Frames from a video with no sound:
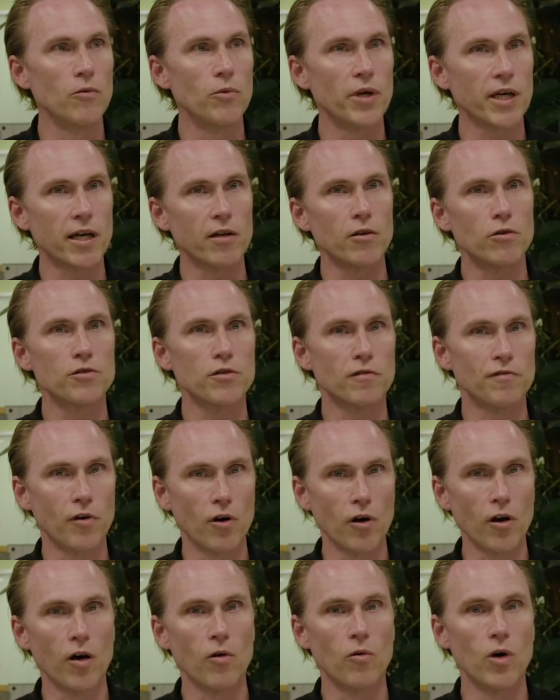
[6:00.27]
we can also
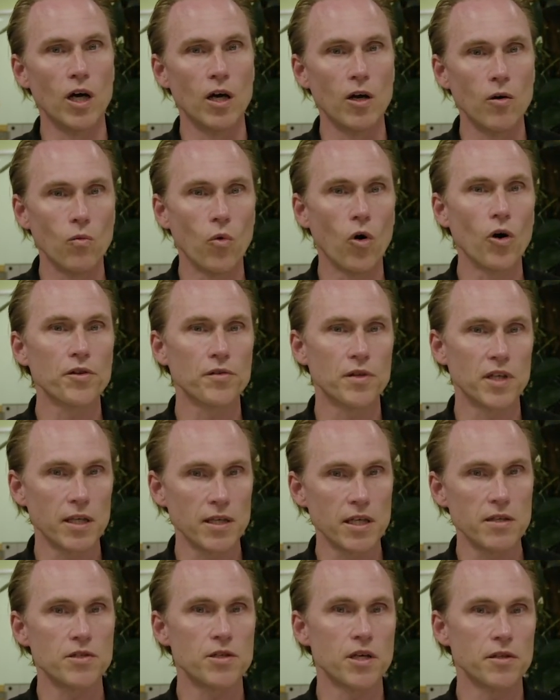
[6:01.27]
follow what
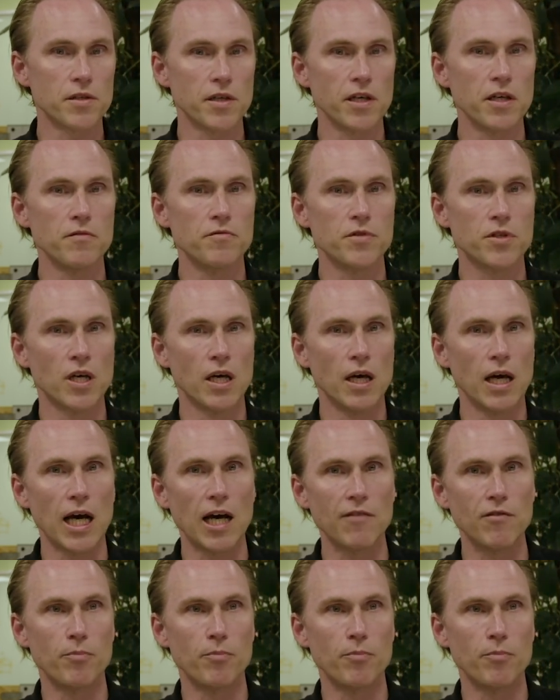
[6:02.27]
initiatives have